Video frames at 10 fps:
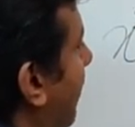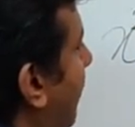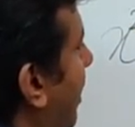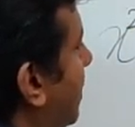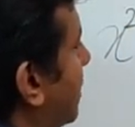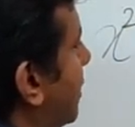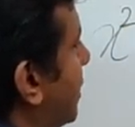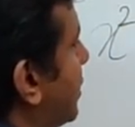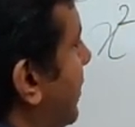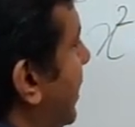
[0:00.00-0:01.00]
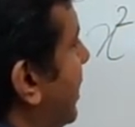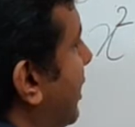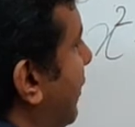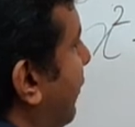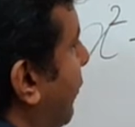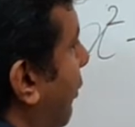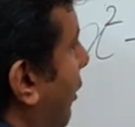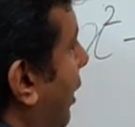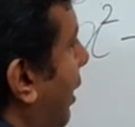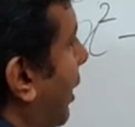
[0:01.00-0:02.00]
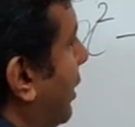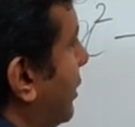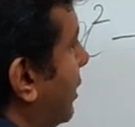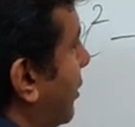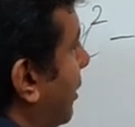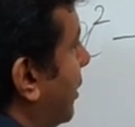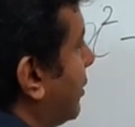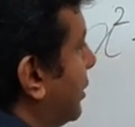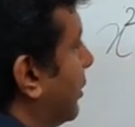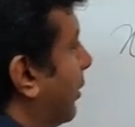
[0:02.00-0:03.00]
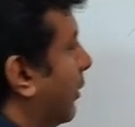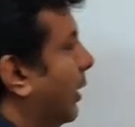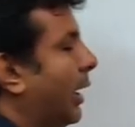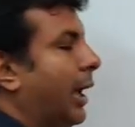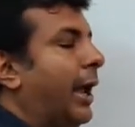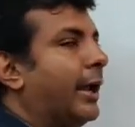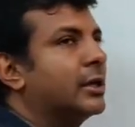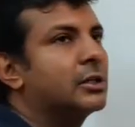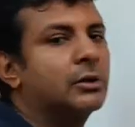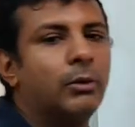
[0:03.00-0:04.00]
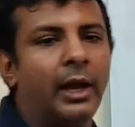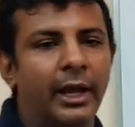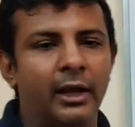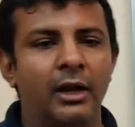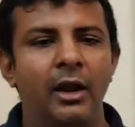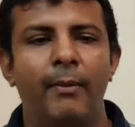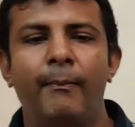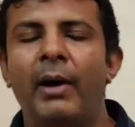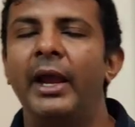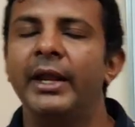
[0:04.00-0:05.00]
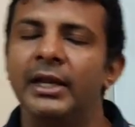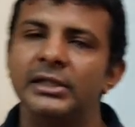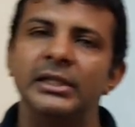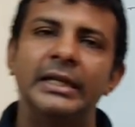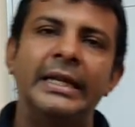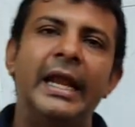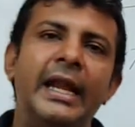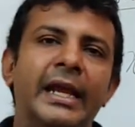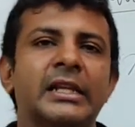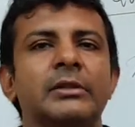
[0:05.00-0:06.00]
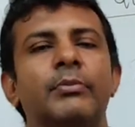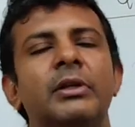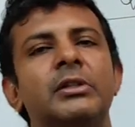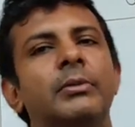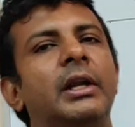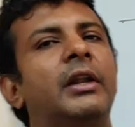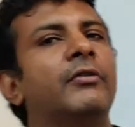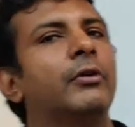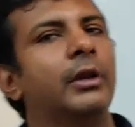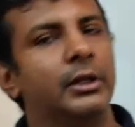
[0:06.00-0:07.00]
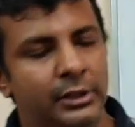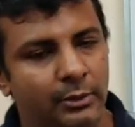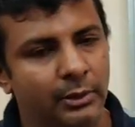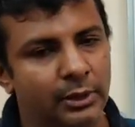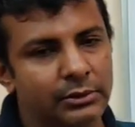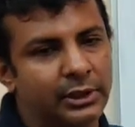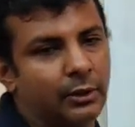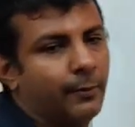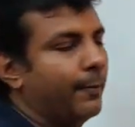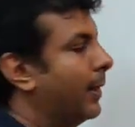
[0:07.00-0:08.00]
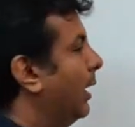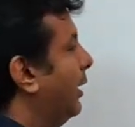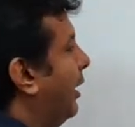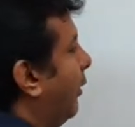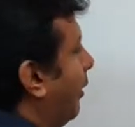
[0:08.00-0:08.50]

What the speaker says: plus 24 is equal to 0. X square minus 10x plus 24 is equal to 0. Now